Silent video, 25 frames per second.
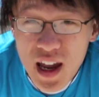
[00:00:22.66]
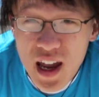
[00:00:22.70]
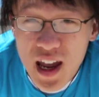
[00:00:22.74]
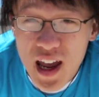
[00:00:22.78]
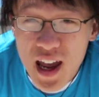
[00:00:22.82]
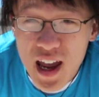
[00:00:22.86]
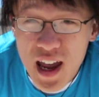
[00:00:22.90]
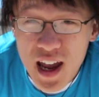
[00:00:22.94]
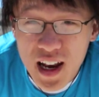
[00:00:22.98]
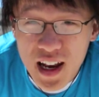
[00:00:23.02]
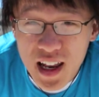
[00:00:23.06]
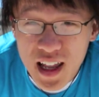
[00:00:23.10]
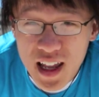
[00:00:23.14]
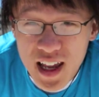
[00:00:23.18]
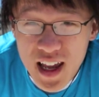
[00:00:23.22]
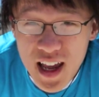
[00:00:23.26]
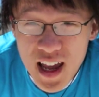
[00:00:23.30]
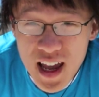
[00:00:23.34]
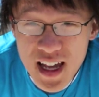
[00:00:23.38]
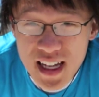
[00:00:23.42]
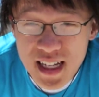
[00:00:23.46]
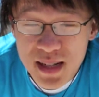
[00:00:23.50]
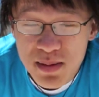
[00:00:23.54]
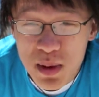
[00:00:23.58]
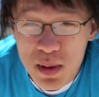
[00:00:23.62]
And it
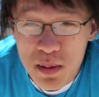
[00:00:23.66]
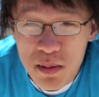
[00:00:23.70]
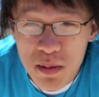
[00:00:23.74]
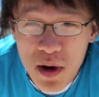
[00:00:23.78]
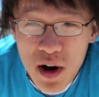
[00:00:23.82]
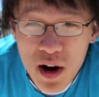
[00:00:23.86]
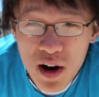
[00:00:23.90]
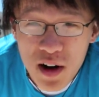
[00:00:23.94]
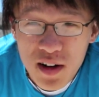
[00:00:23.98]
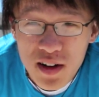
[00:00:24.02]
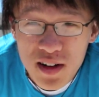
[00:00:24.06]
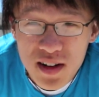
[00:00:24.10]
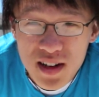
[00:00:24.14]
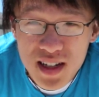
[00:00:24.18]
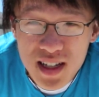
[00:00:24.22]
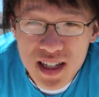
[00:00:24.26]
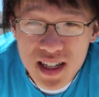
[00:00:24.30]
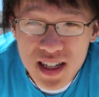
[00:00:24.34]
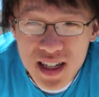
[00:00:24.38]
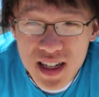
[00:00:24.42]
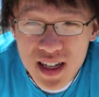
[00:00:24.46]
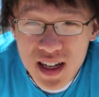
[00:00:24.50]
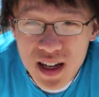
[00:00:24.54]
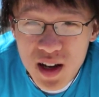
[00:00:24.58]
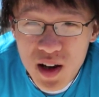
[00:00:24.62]
has been marked